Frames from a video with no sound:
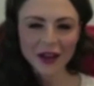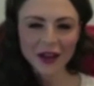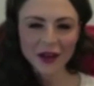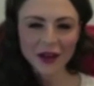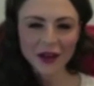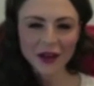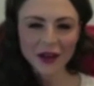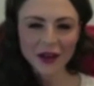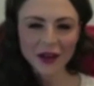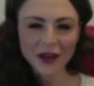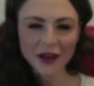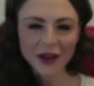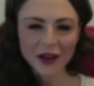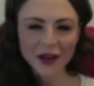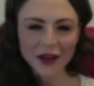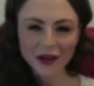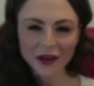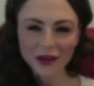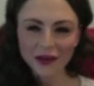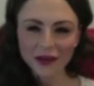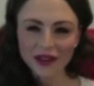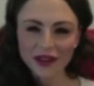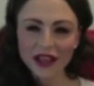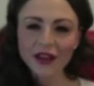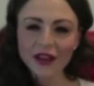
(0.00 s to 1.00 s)
Thank you.
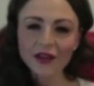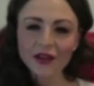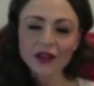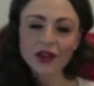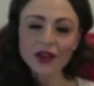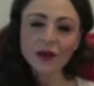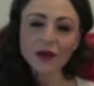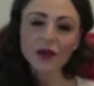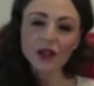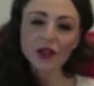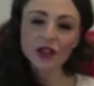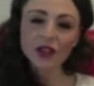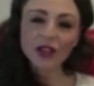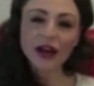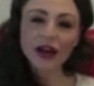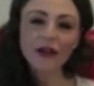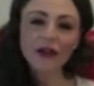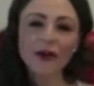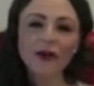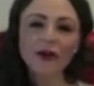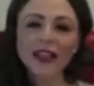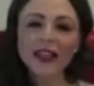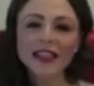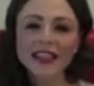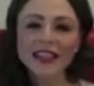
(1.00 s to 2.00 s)
Thank you so much, and have
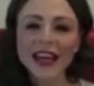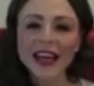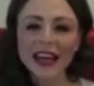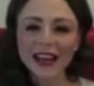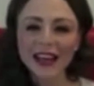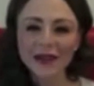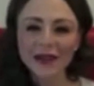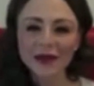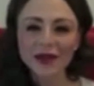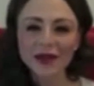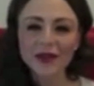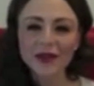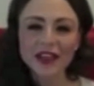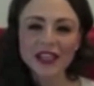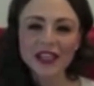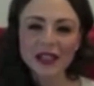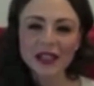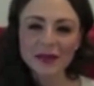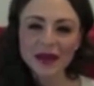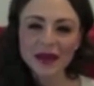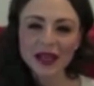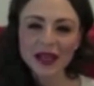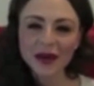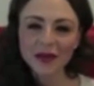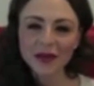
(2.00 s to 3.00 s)
a great day. It was great
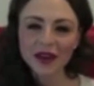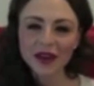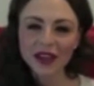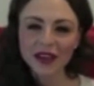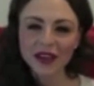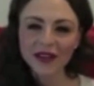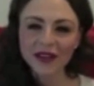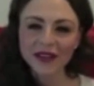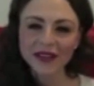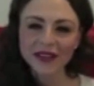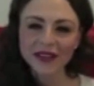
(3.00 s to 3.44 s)
speaking with